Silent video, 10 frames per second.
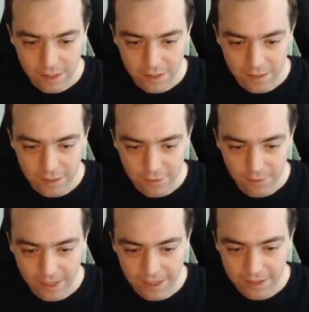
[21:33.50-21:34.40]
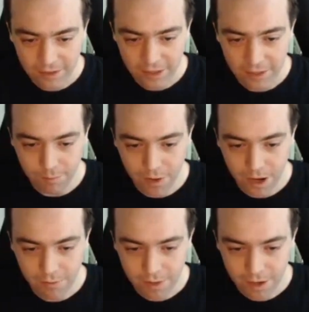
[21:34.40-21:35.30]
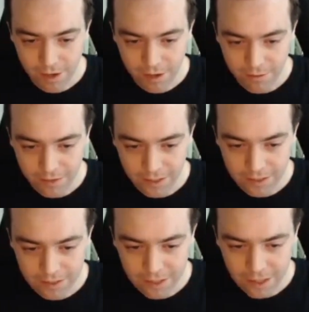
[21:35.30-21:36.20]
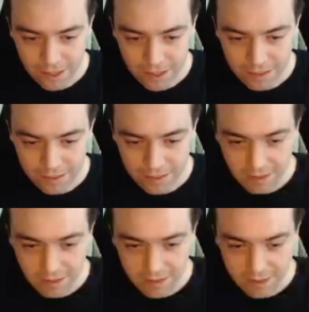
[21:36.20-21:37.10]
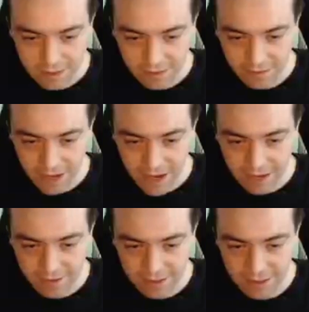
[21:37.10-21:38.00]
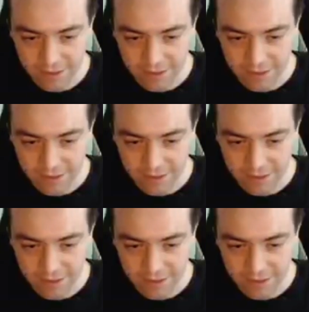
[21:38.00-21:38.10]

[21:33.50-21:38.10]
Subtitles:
This will make it so that the bottom part of this cluster of knives is